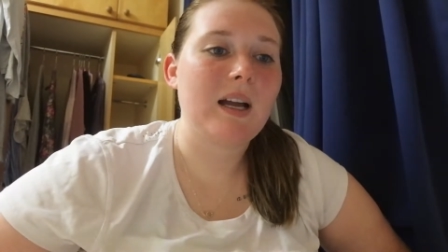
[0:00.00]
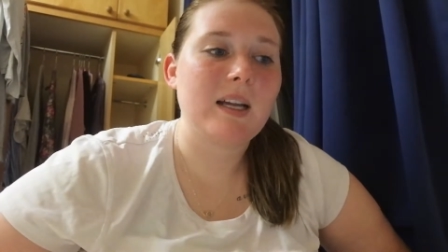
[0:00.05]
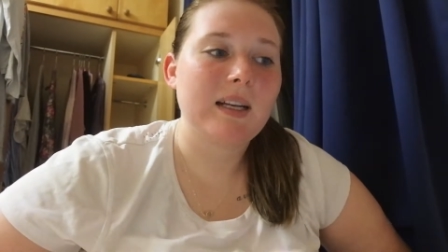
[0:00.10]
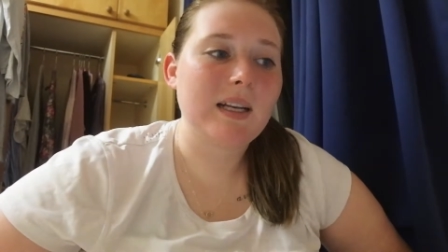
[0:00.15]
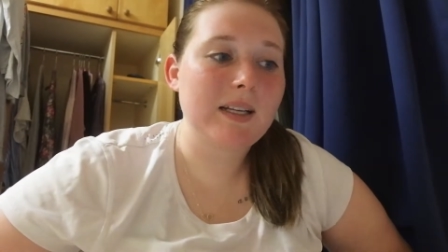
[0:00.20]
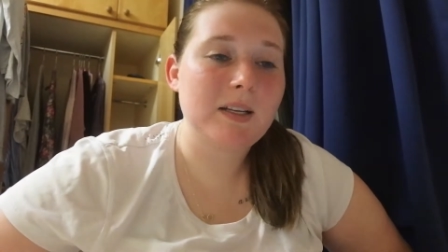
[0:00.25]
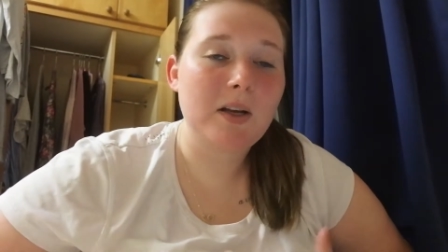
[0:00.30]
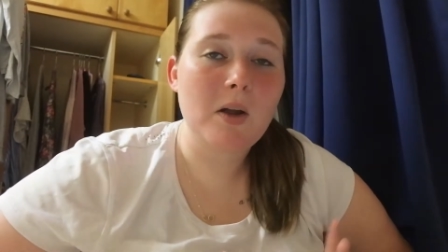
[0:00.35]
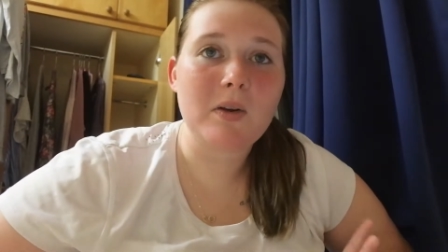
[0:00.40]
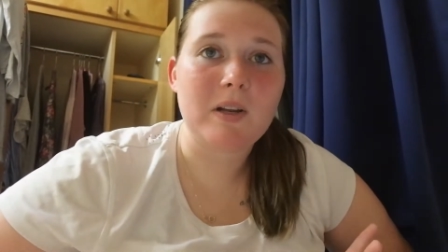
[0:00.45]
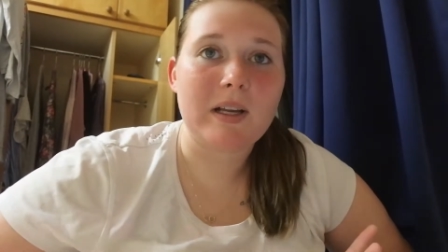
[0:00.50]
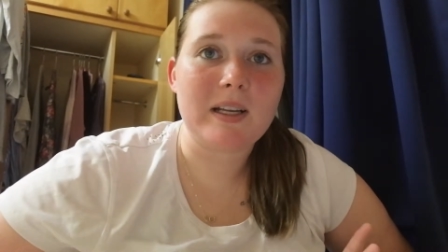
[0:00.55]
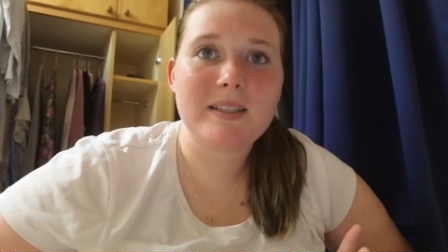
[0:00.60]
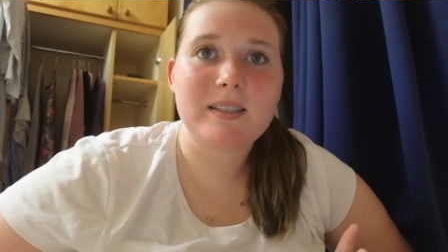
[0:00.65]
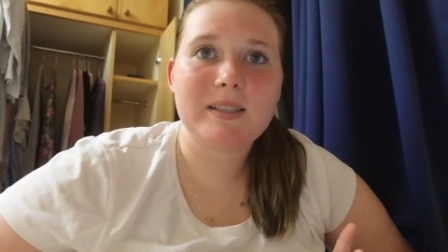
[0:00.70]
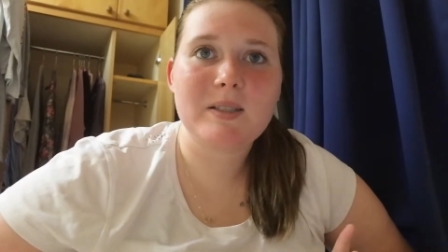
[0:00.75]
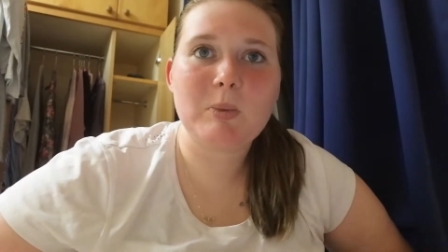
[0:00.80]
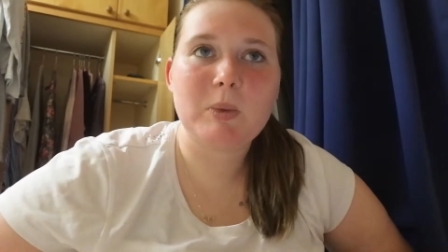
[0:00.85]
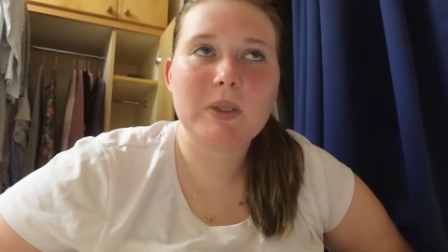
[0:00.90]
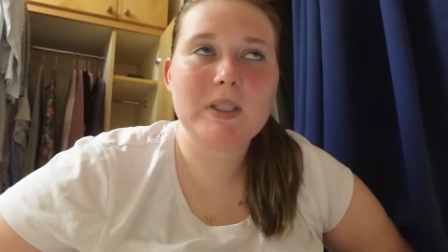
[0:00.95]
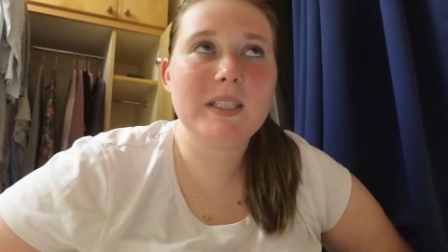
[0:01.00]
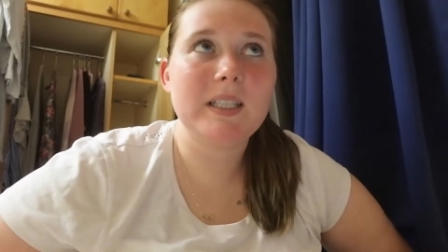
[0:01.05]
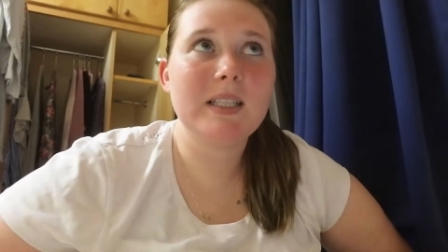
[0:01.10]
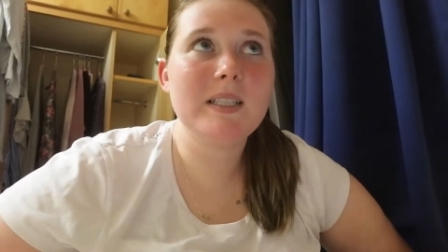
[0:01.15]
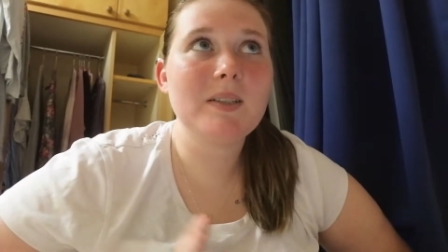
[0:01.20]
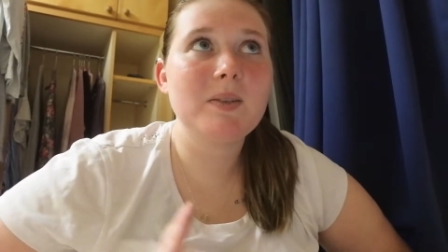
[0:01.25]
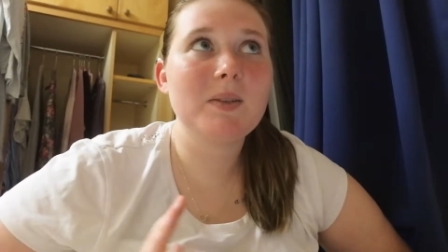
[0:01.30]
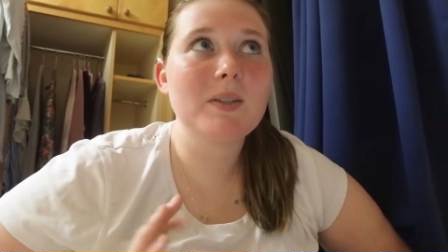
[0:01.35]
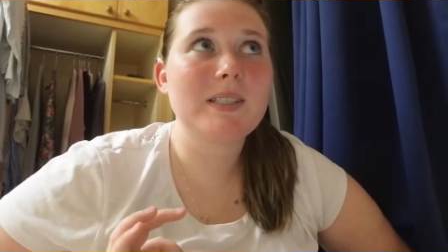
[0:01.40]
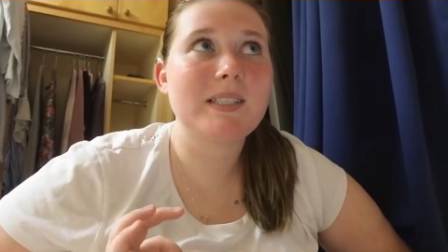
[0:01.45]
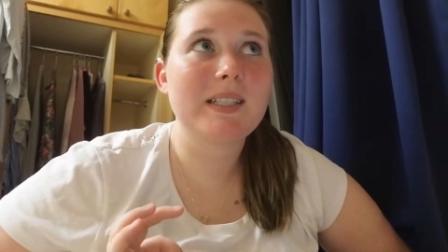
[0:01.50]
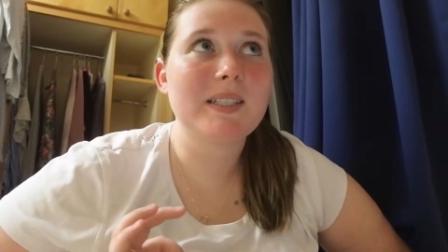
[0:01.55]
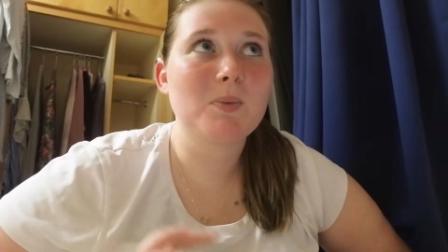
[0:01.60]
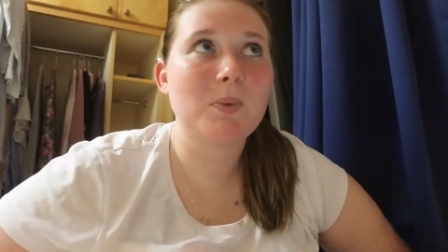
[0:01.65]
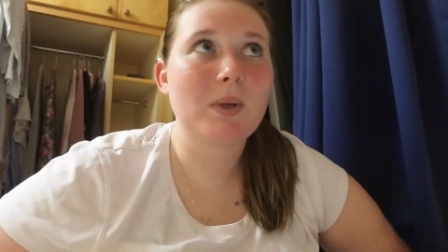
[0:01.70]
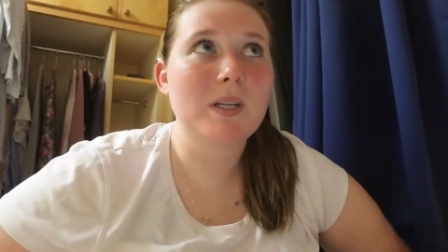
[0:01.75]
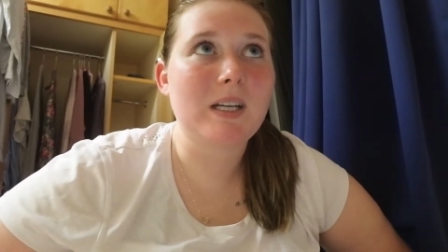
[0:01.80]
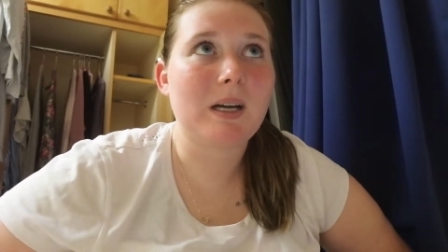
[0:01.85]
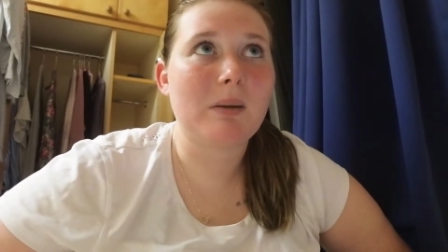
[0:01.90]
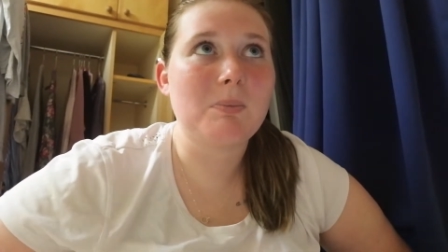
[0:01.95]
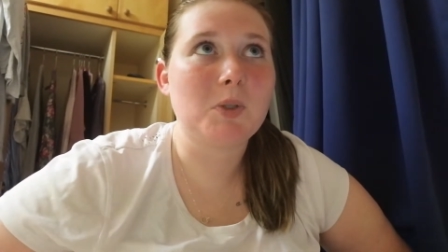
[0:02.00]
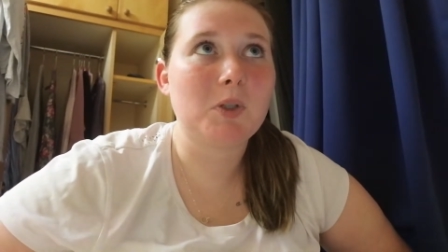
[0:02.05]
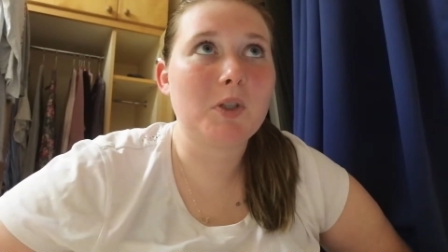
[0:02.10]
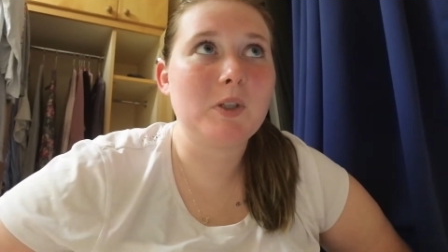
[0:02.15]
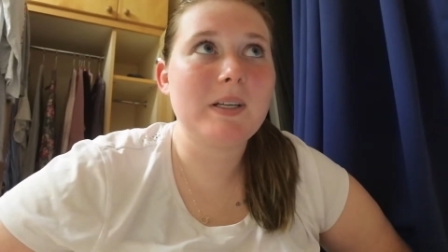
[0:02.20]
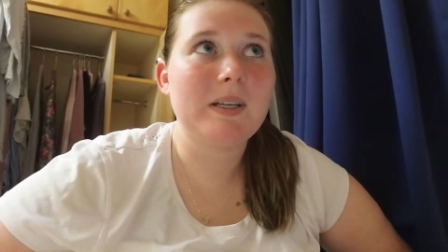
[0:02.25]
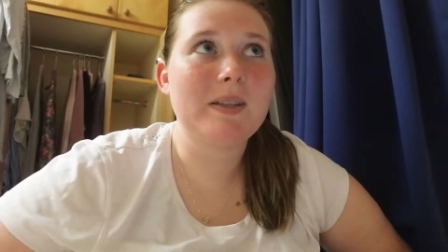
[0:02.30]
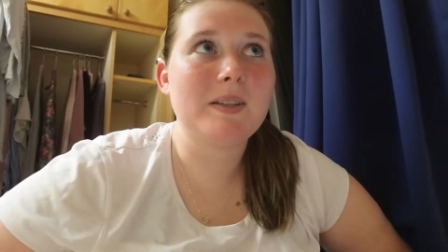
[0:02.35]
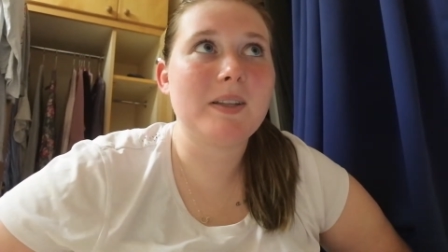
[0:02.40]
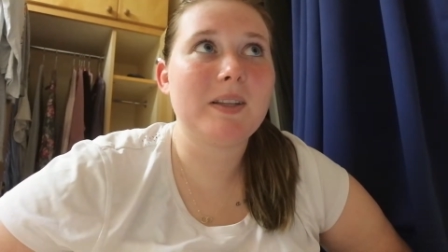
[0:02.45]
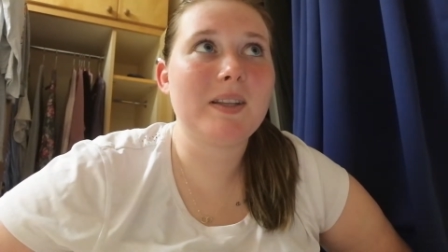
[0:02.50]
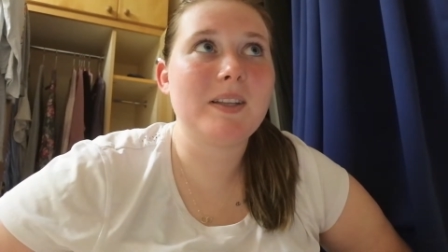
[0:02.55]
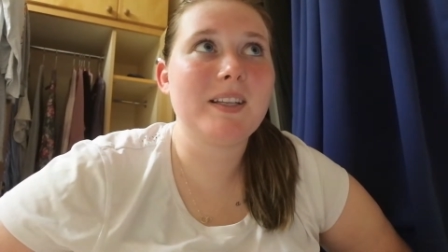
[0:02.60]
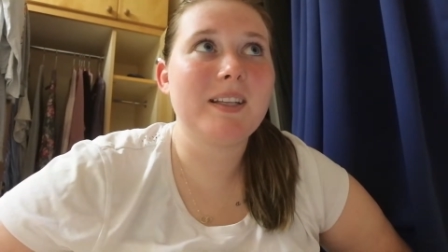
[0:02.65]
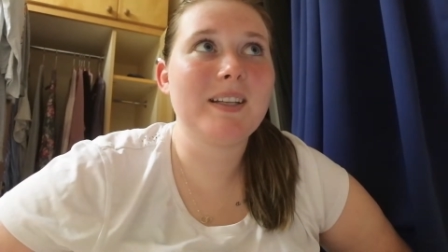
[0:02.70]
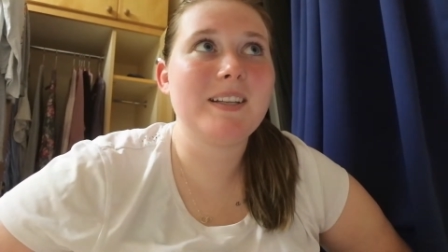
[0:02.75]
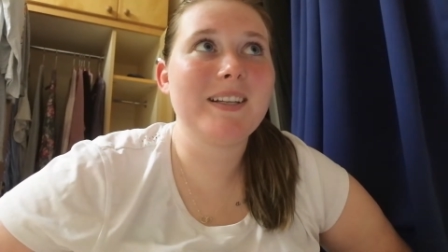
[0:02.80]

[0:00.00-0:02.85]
and i noticed but then there was this one couple and